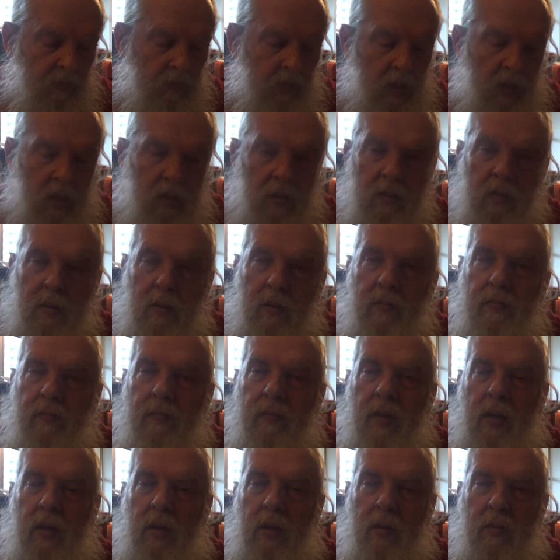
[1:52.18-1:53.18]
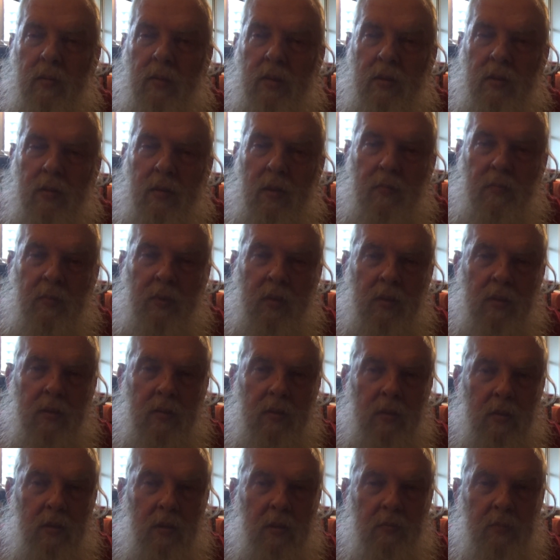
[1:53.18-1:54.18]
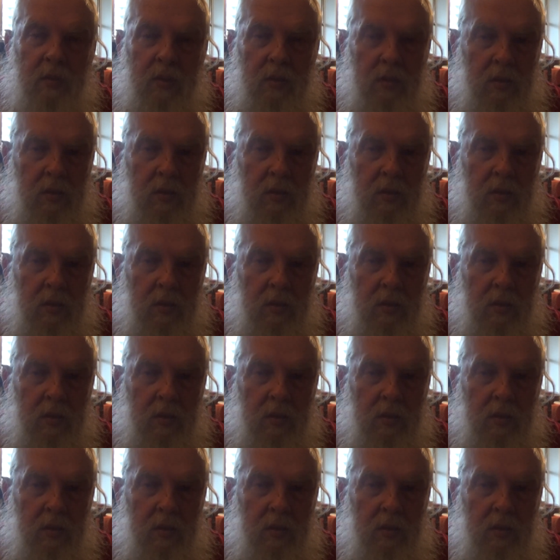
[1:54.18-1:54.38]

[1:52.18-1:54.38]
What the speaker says: I don't know. I don't know what they're up to. They're up to